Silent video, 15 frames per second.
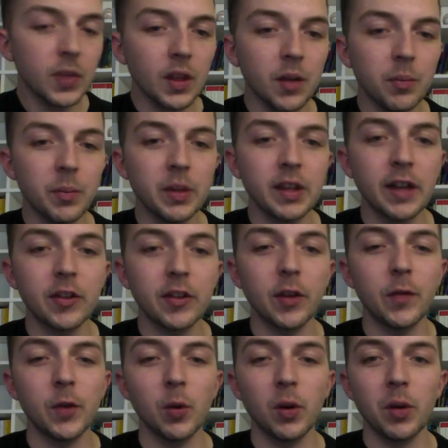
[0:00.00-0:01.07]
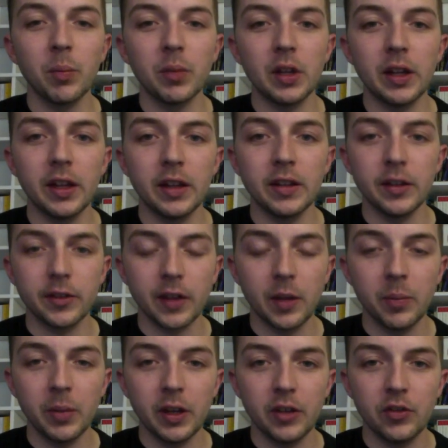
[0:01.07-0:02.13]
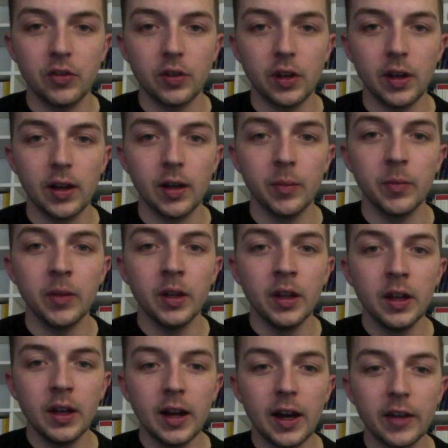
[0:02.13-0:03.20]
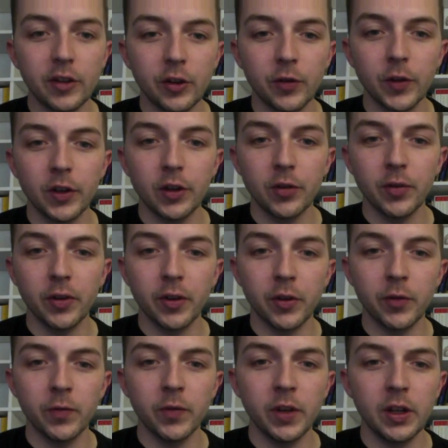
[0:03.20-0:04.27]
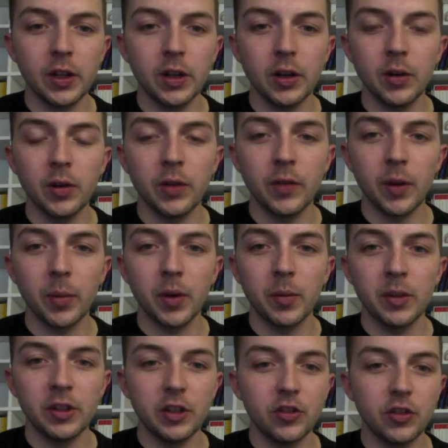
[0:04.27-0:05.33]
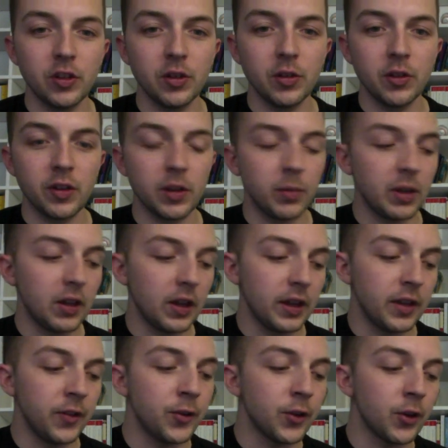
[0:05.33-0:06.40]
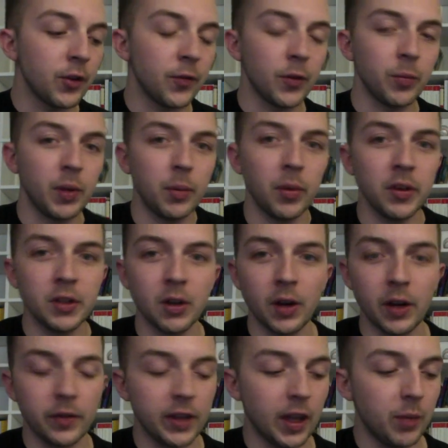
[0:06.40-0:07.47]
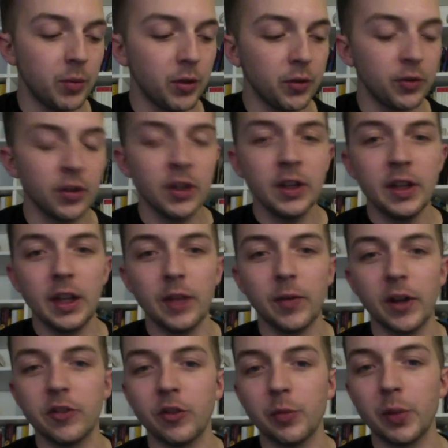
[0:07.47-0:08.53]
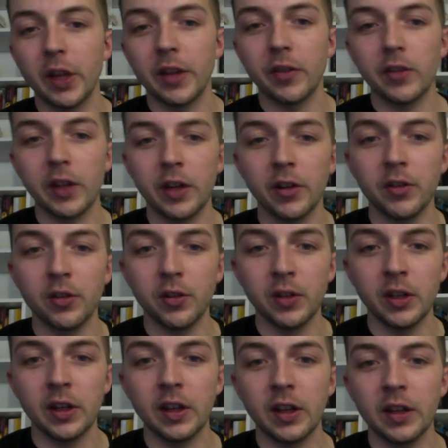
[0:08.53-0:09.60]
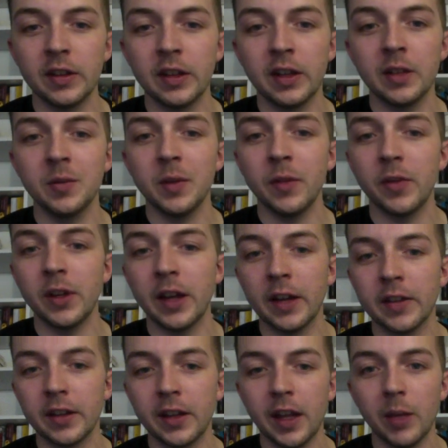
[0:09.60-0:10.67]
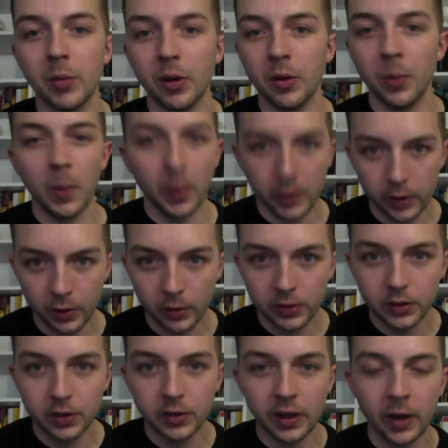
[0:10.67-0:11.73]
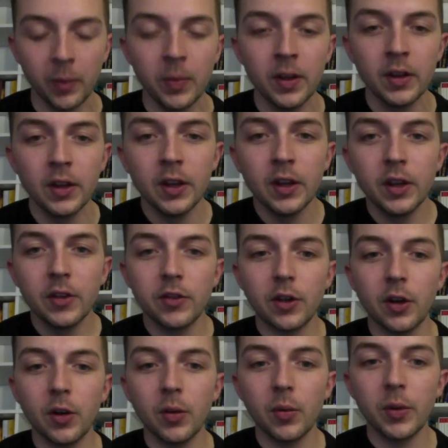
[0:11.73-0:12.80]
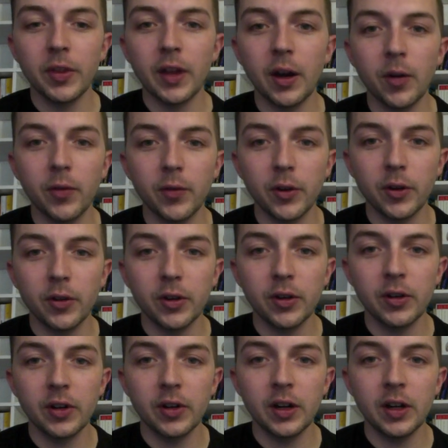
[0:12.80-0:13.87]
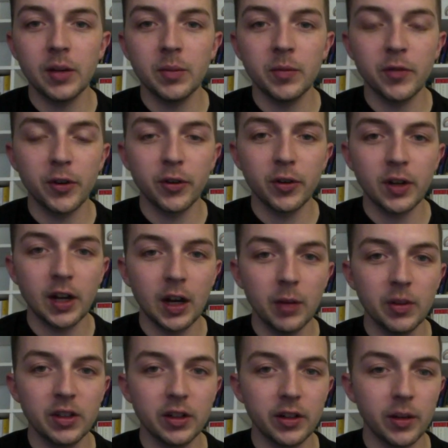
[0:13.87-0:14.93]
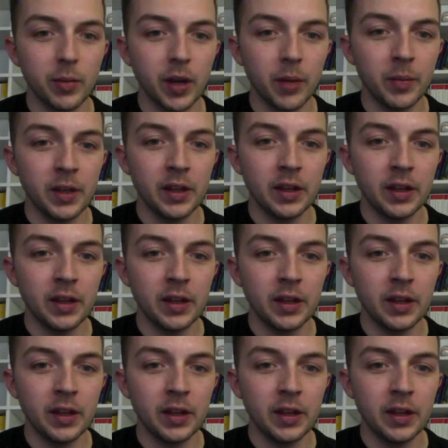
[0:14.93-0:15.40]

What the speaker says: that's if you want to play it in the same pitch. I just figured for this video, if I'm going to be teaching you, it's going to be a lot easier for people that don't have capos if I just play in standard tuning, and then if you got the capo, you know what to do now. So without further commentary by me, I